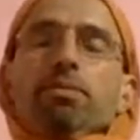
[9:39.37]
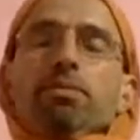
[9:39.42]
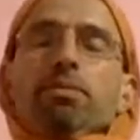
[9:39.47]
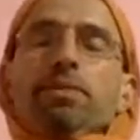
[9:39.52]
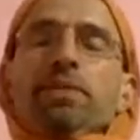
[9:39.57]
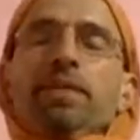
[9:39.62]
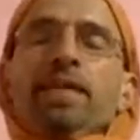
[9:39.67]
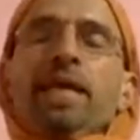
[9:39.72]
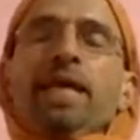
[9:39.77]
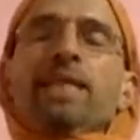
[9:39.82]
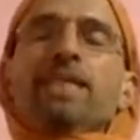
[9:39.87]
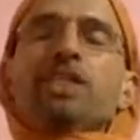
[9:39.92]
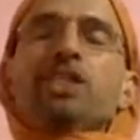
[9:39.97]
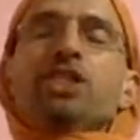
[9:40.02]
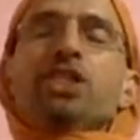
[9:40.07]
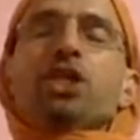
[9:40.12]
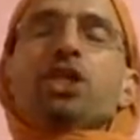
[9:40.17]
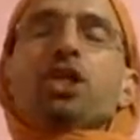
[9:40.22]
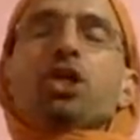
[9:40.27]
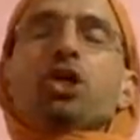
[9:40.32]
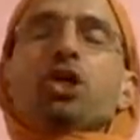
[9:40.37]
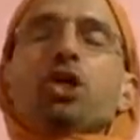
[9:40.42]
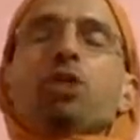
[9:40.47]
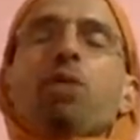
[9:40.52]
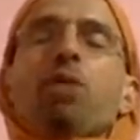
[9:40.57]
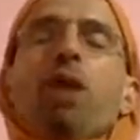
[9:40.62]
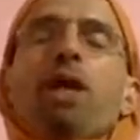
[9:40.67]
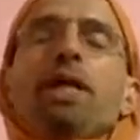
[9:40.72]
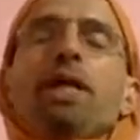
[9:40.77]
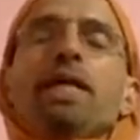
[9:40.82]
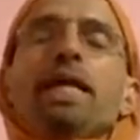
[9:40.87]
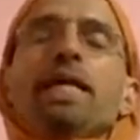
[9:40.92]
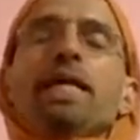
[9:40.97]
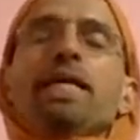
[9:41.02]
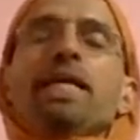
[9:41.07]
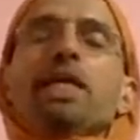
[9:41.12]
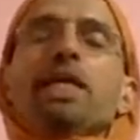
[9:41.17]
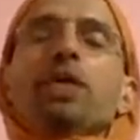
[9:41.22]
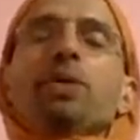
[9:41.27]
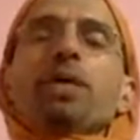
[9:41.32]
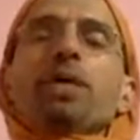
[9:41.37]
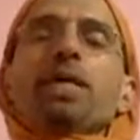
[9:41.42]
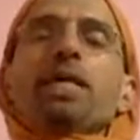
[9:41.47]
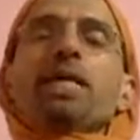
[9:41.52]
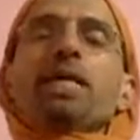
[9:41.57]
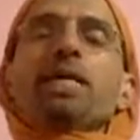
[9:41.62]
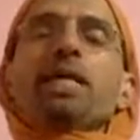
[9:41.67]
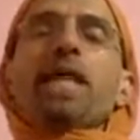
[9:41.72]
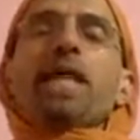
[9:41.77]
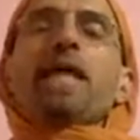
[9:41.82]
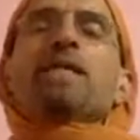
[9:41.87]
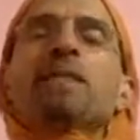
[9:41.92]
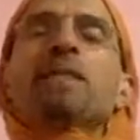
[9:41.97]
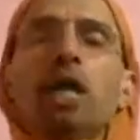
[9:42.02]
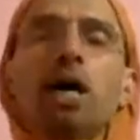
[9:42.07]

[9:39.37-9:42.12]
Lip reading: Tense your whole body and then quickly relax.